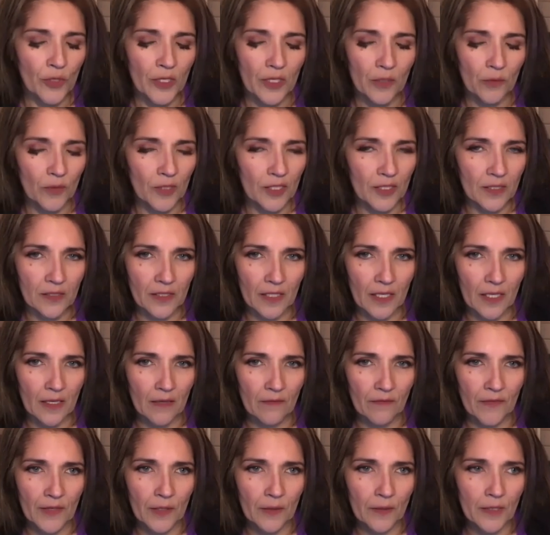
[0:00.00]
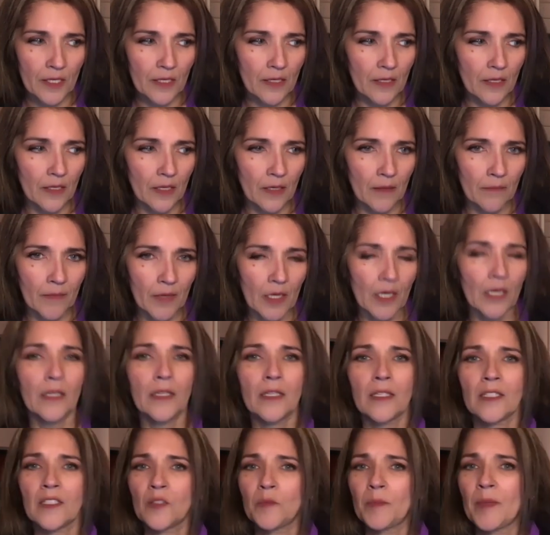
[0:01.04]
it was a very um,
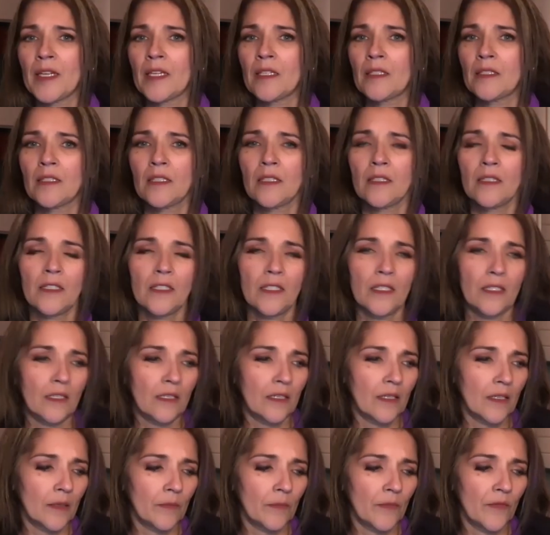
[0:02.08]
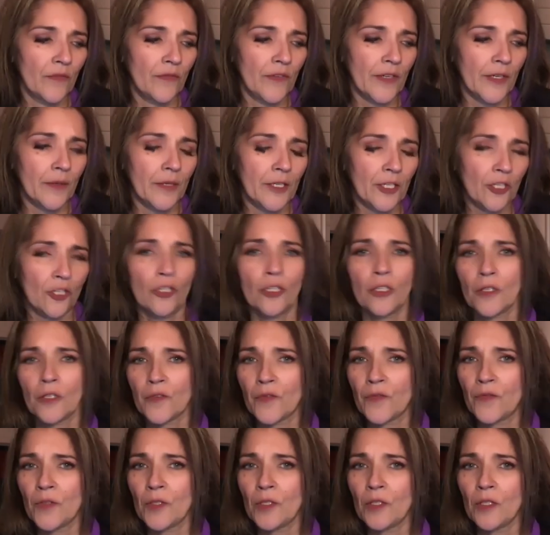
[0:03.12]
unexpected um, very
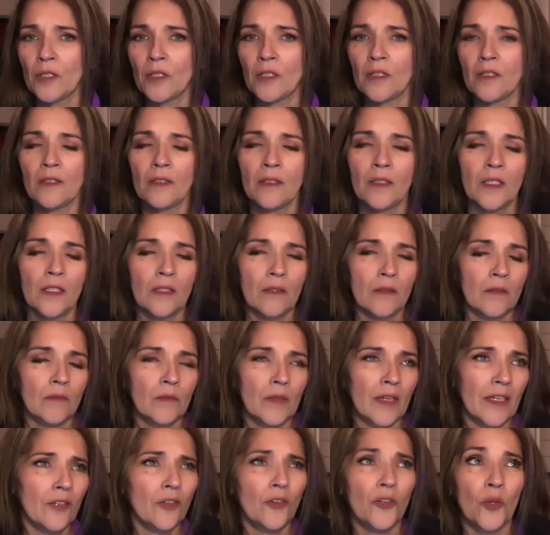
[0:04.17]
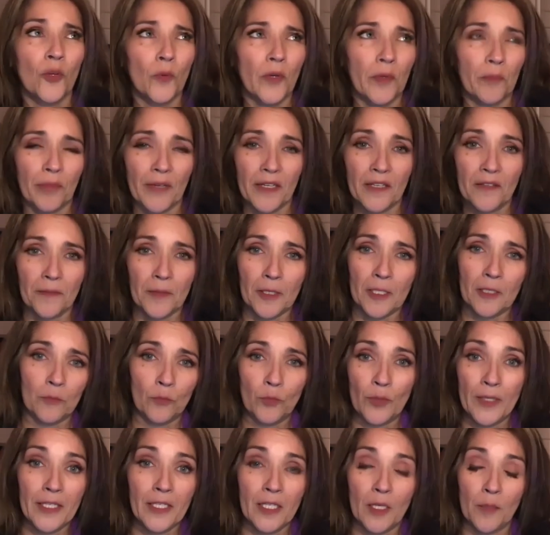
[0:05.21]
hurtful i don't know what breakup
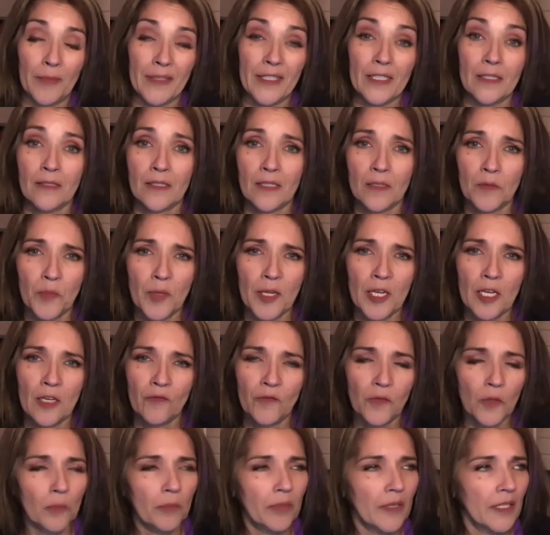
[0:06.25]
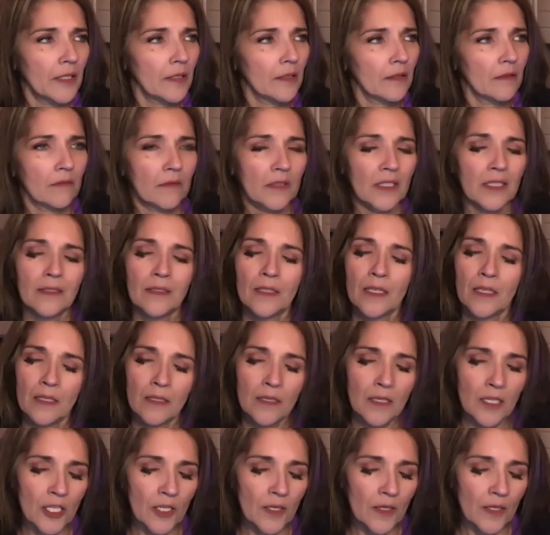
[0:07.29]
breakup isn't painful but let's say
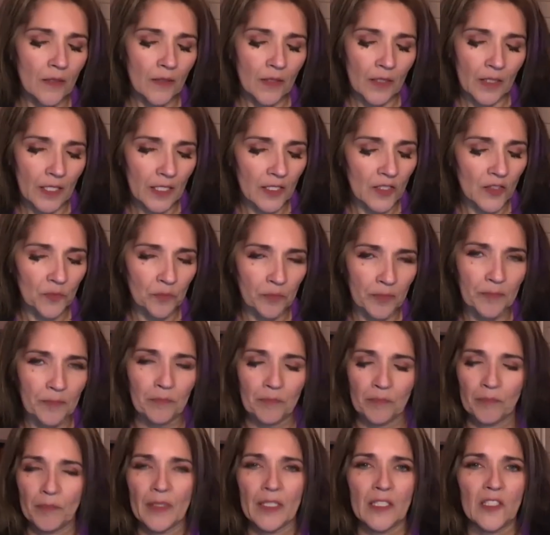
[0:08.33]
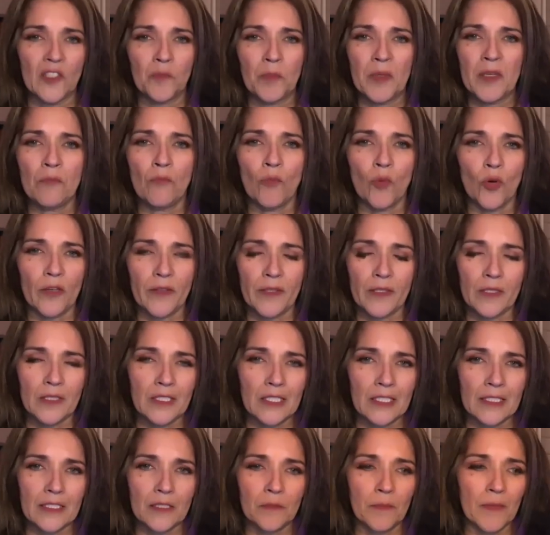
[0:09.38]
it's it's been more than
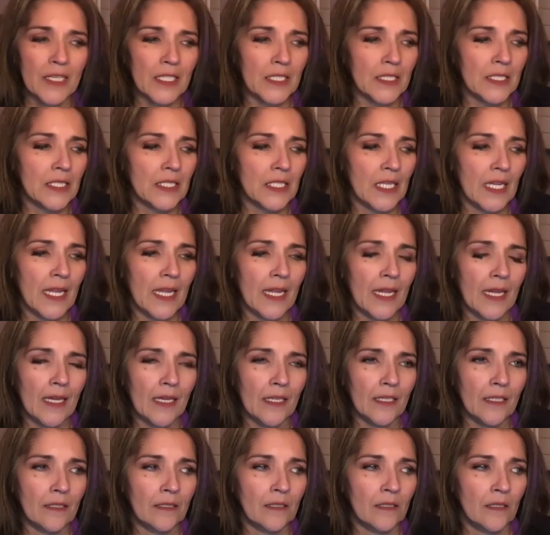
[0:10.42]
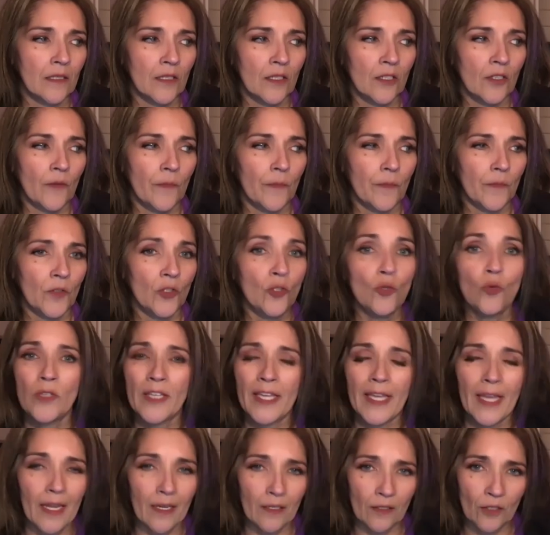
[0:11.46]
six months and you
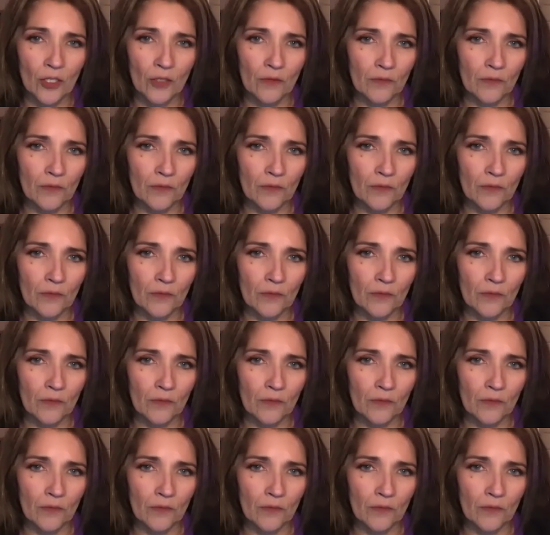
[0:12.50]
can't